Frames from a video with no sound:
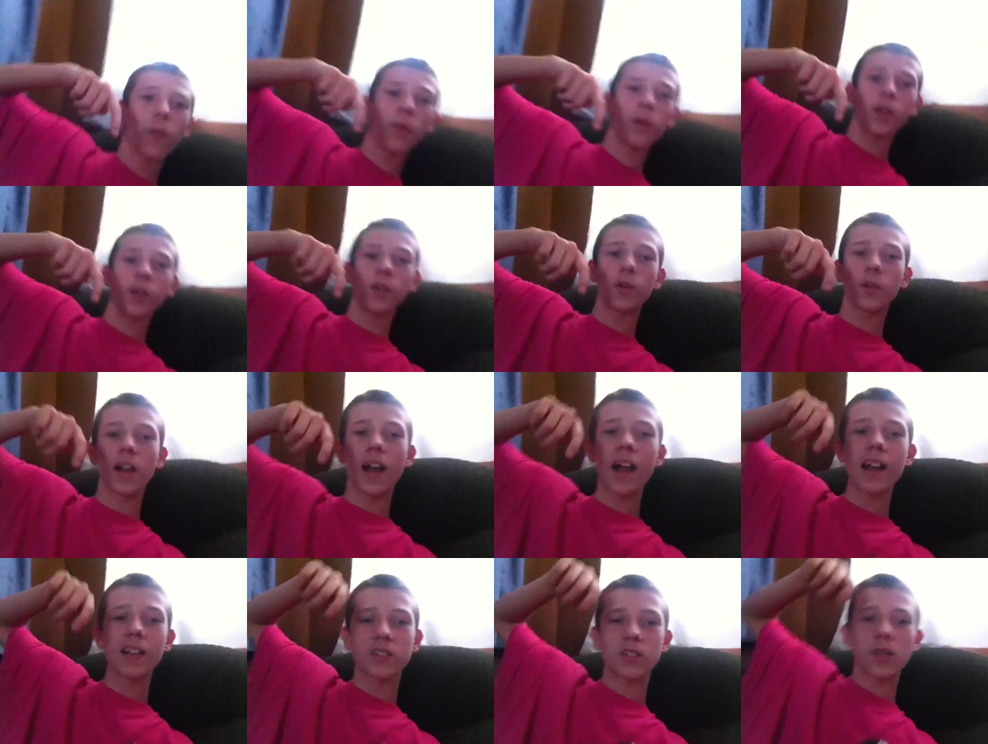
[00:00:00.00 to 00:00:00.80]
I want you
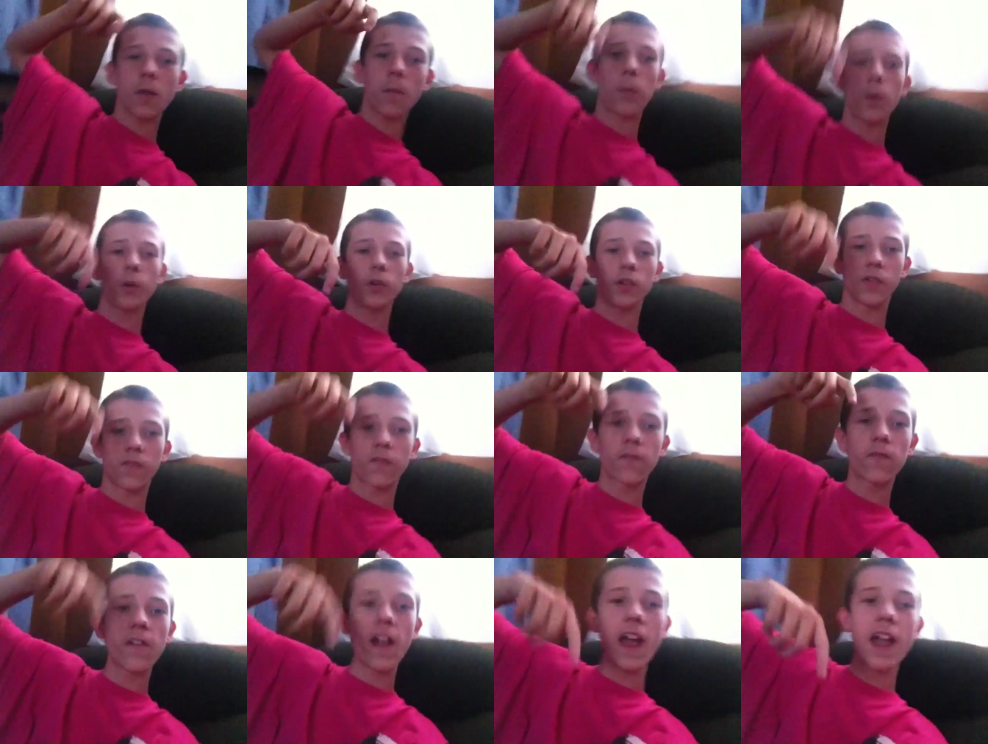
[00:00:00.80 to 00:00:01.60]
guys to put your
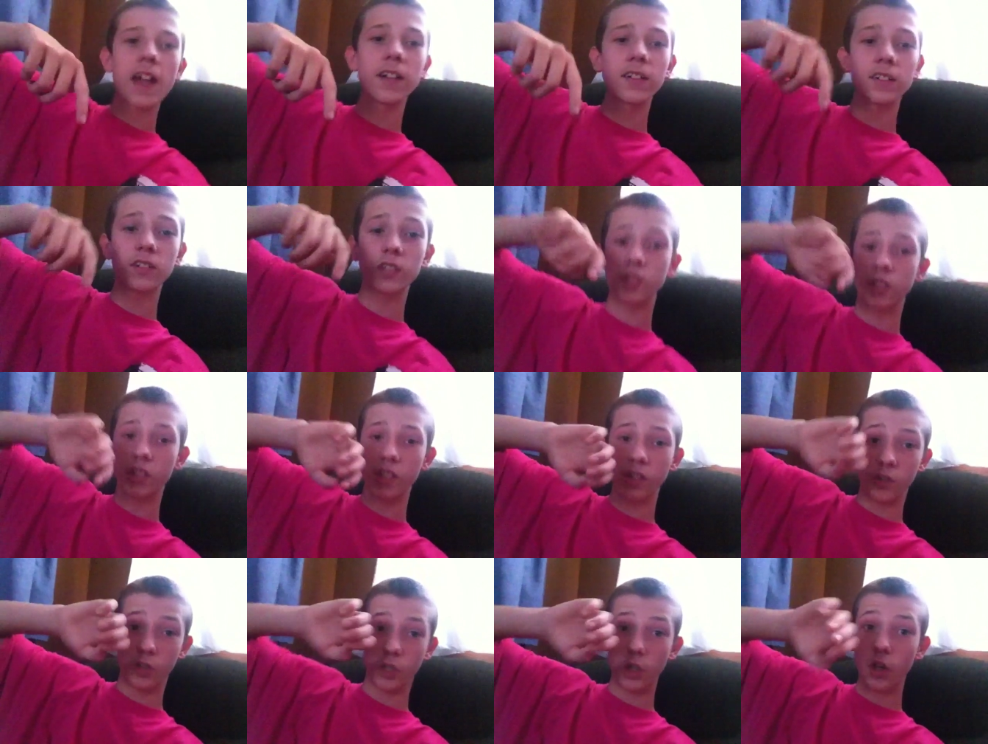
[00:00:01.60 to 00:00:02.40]
favorite,
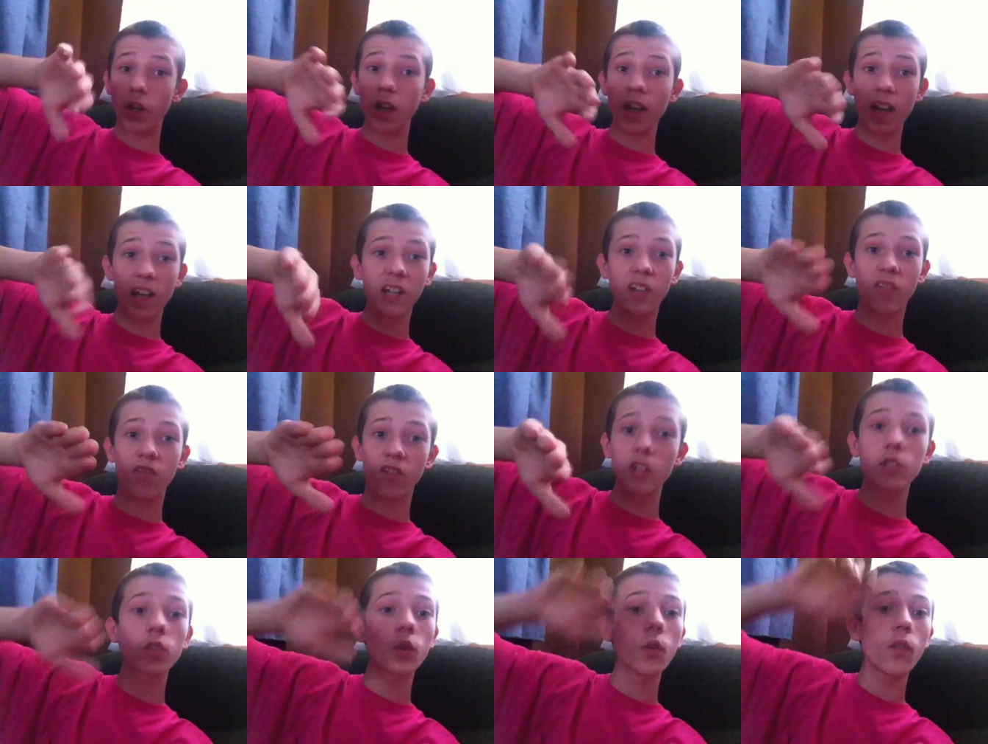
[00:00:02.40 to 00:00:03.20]
your
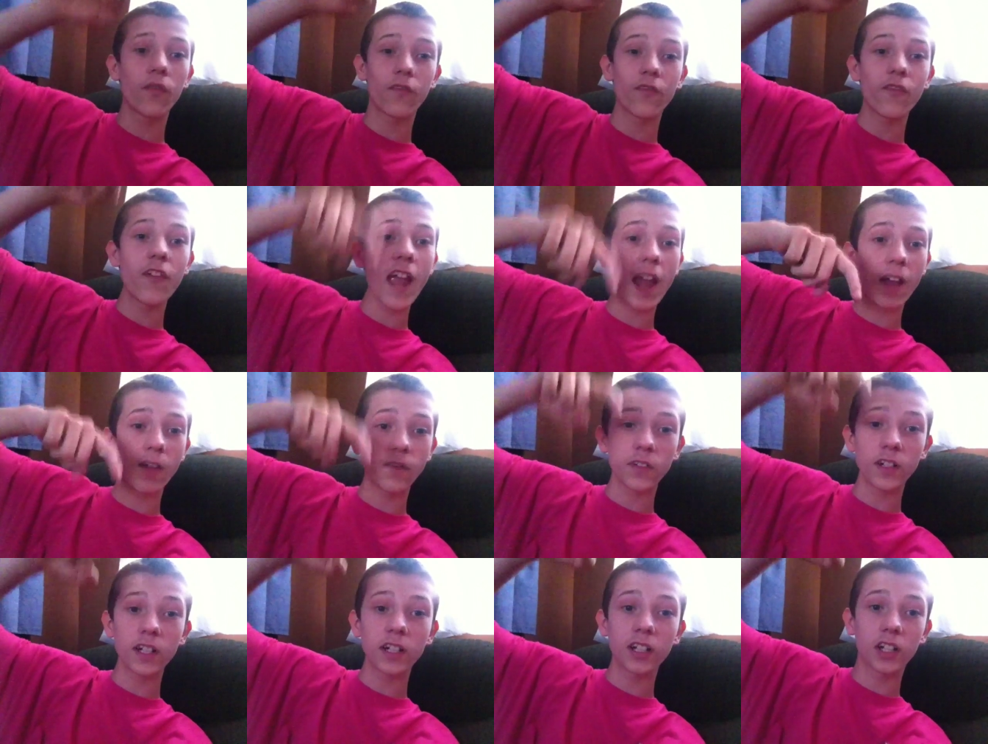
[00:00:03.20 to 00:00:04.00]
individual
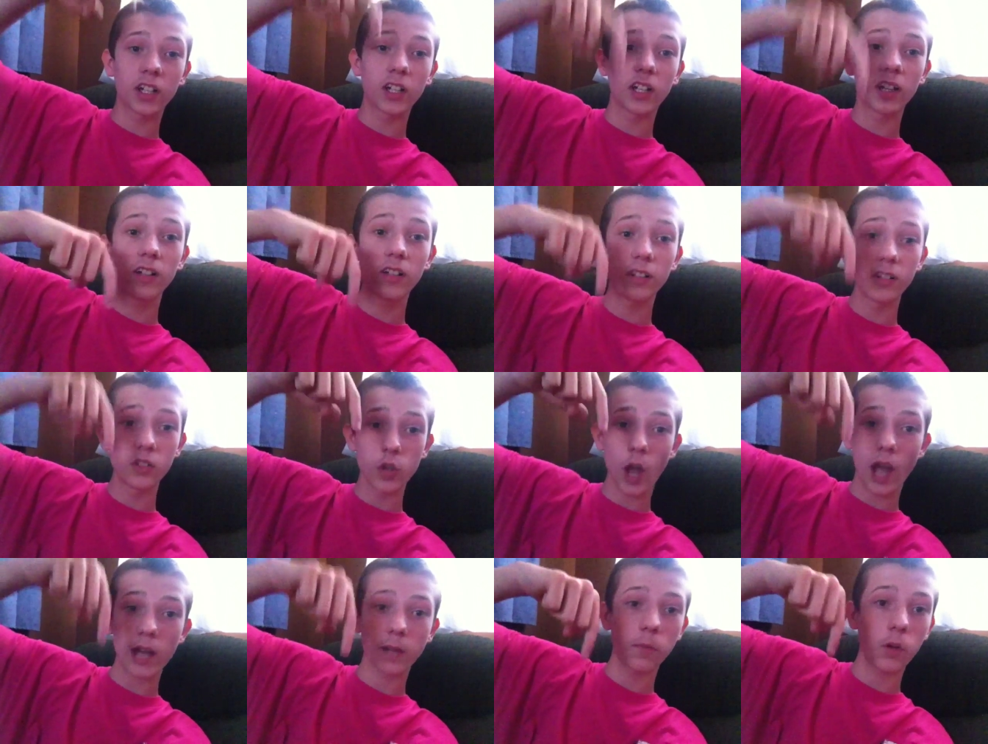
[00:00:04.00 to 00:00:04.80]
favorite
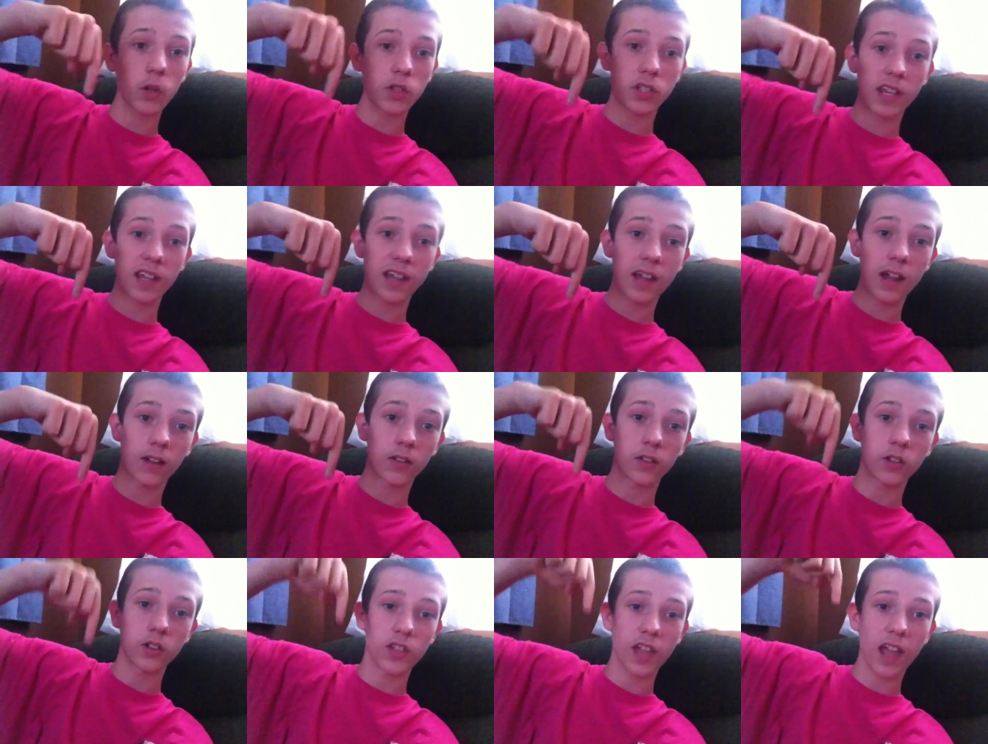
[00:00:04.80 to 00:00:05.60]
Dragon Ball Z
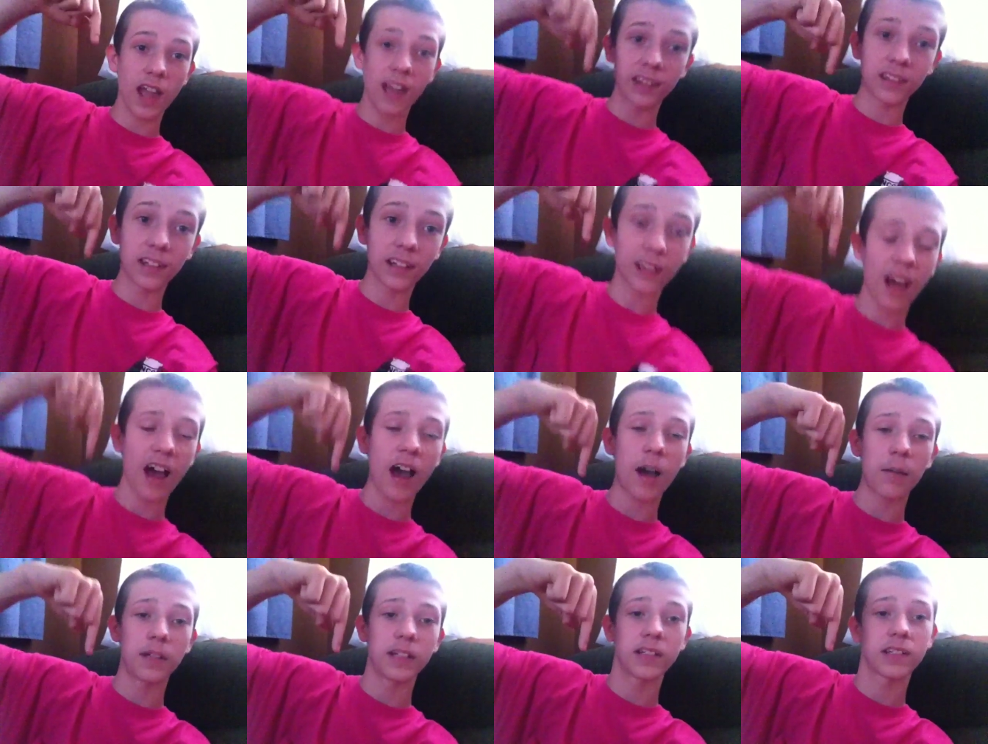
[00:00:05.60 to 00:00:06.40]
characters in the
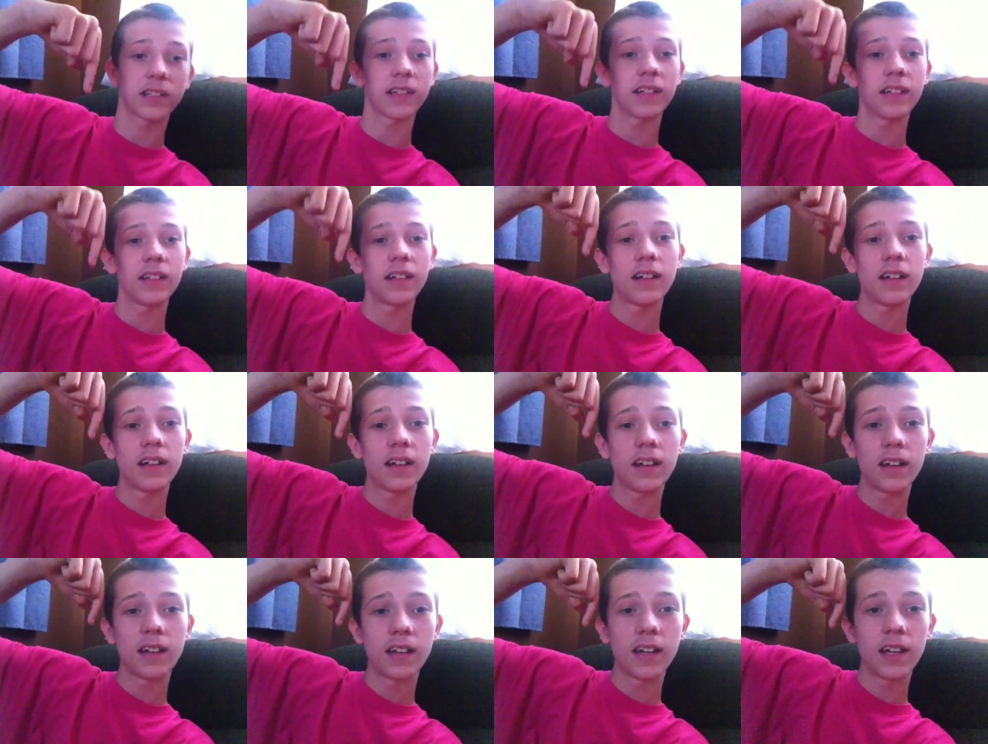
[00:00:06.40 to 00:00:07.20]
comments.
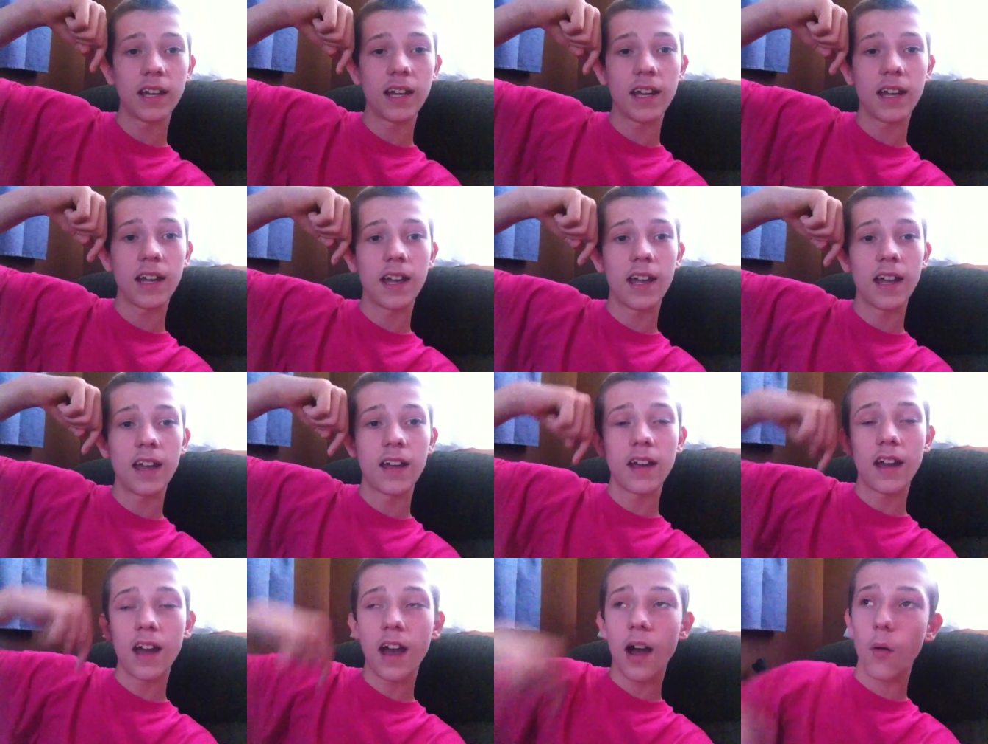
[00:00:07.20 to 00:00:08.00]

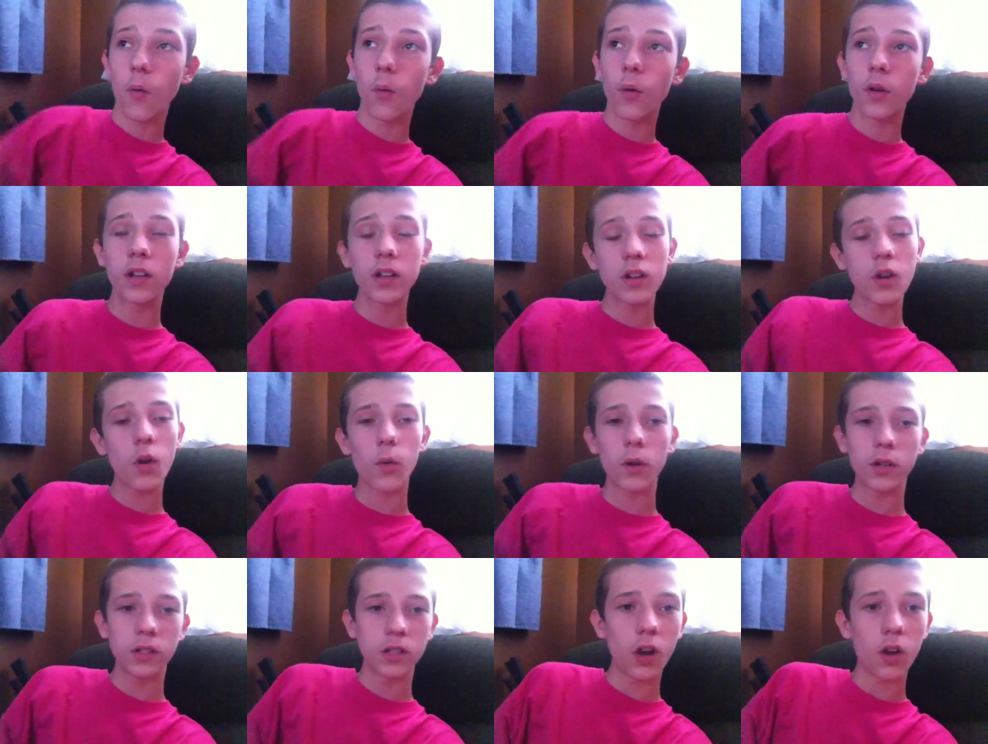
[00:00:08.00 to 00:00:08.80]
I want to know
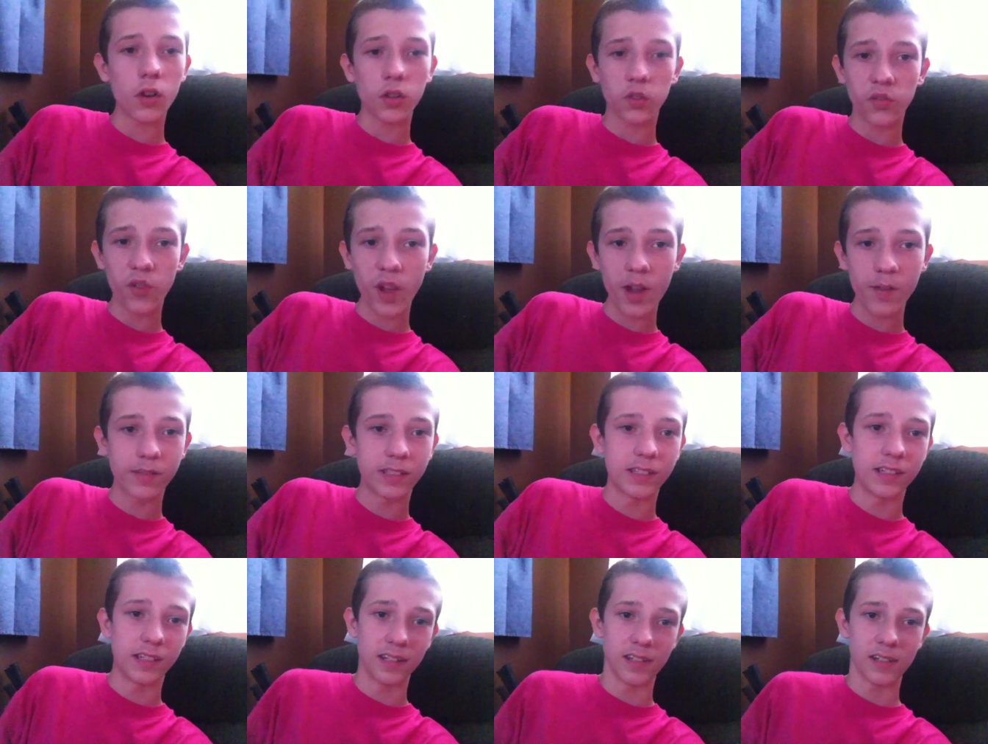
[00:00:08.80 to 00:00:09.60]
what y'all's
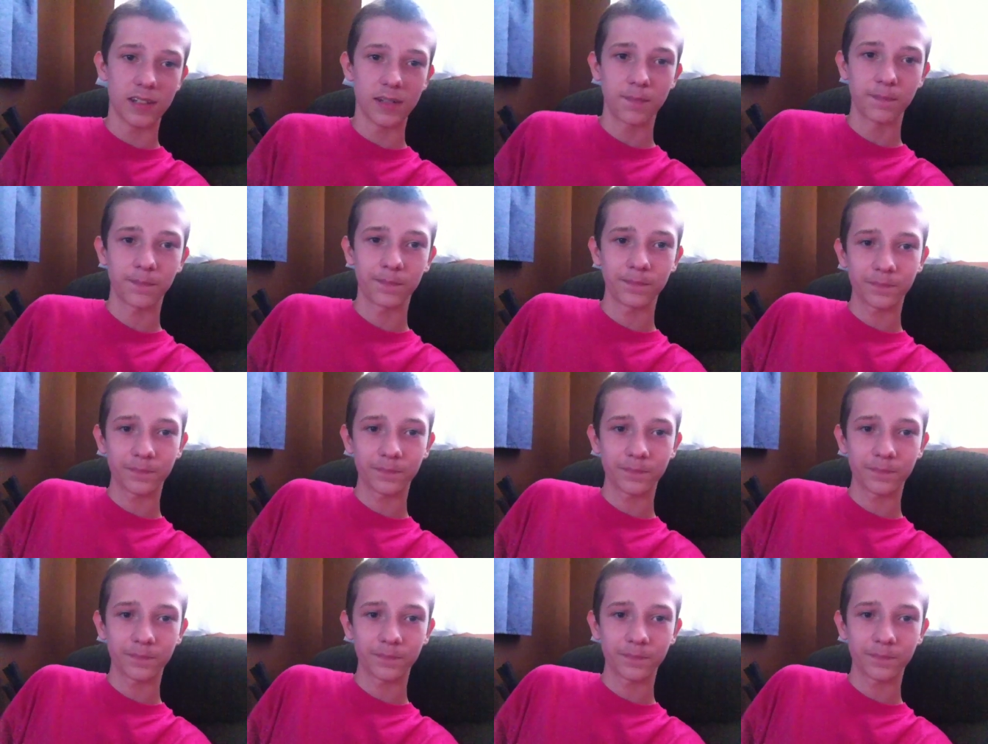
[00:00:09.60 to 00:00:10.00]
favorite is.